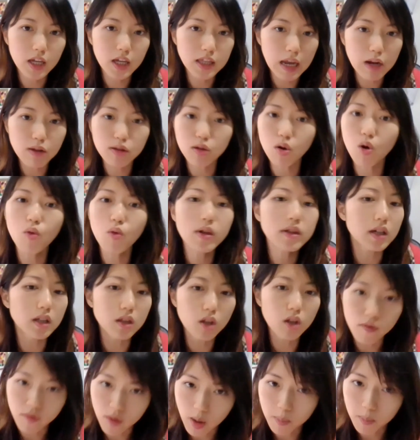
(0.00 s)
there's always a
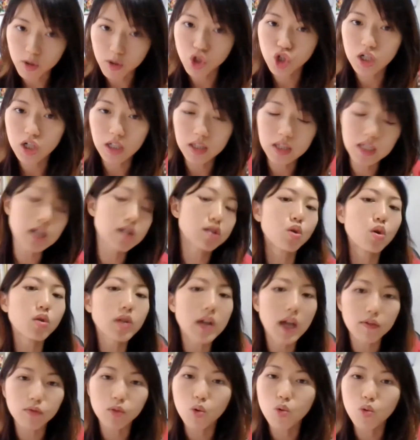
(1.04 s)
lot of opportunities. Don't
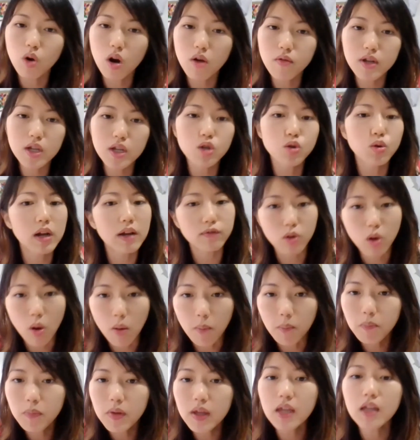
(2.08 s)
have to worry. You don't have to
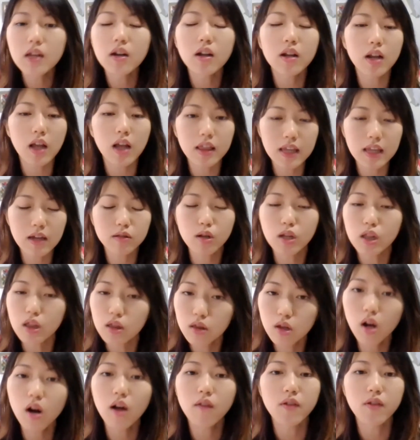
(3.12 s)
compete. There's a
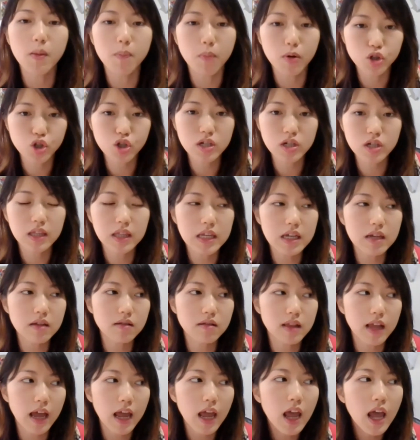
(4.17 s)
lot of
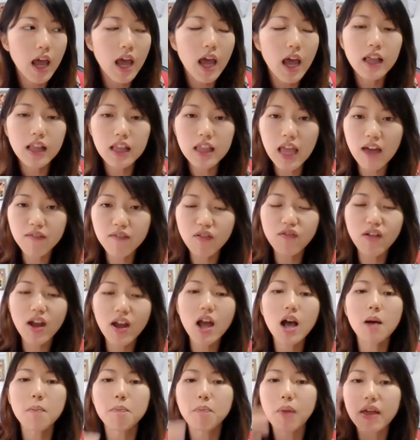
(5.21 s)
opportunities. Like they have a very
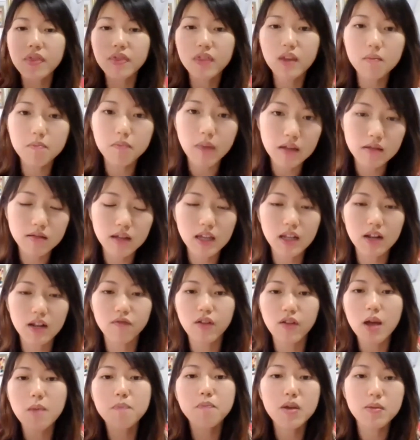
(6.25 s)
abundant mindset and a
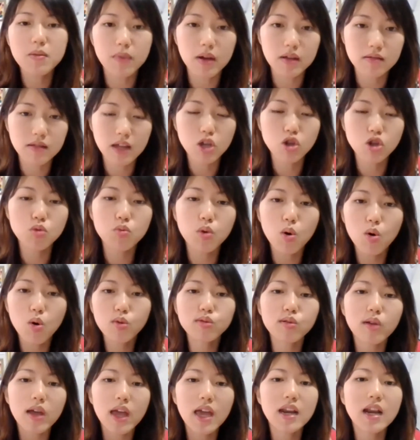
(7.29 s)
very big mindset. You will
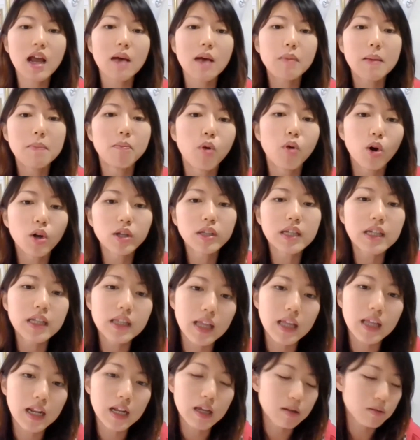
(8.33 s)
also end up embodying
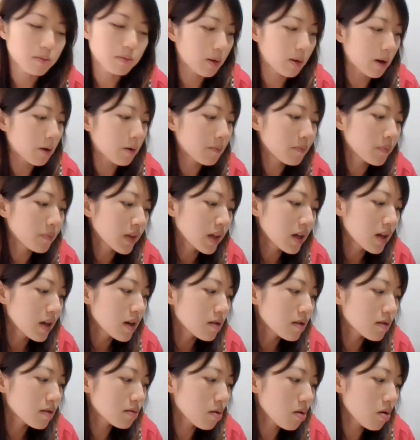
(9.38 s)
that as well.
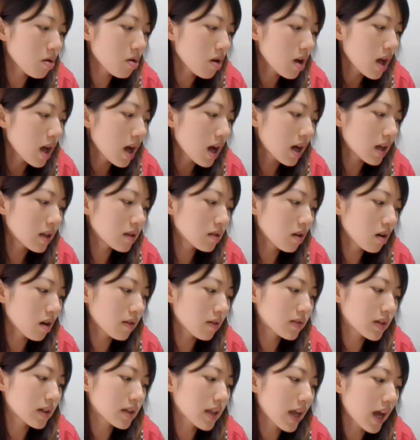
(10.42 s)
So a lot
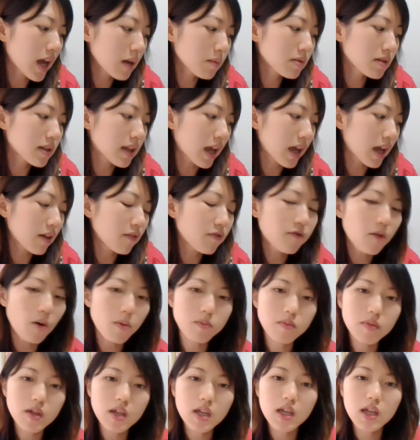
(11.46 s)
of the times, like for
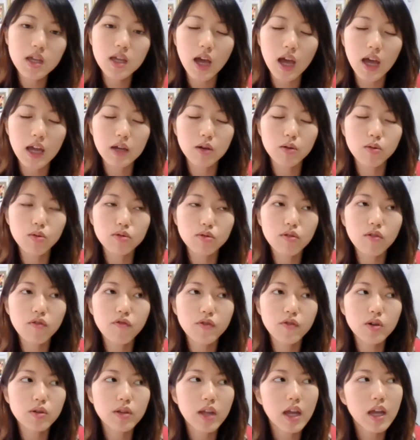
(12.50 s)
me, I also
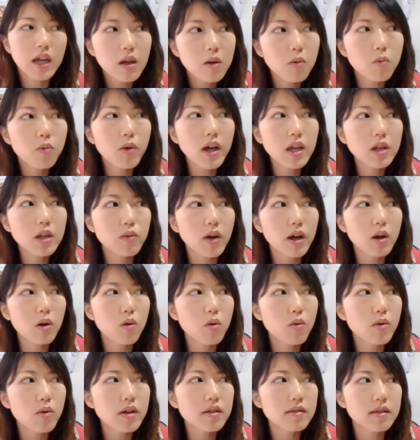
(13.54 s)
feel that, hey, why do I
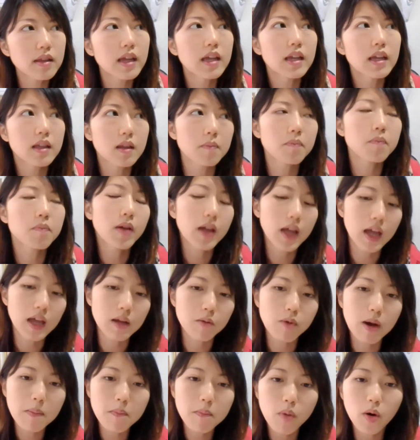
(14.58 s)
always at
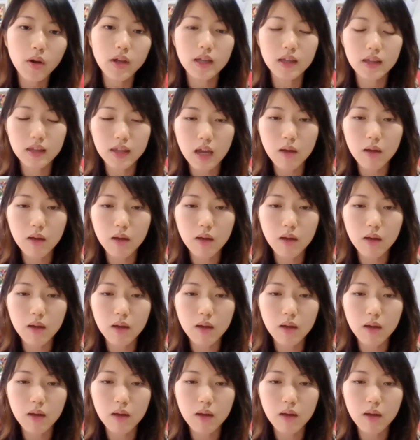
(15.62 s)
one point in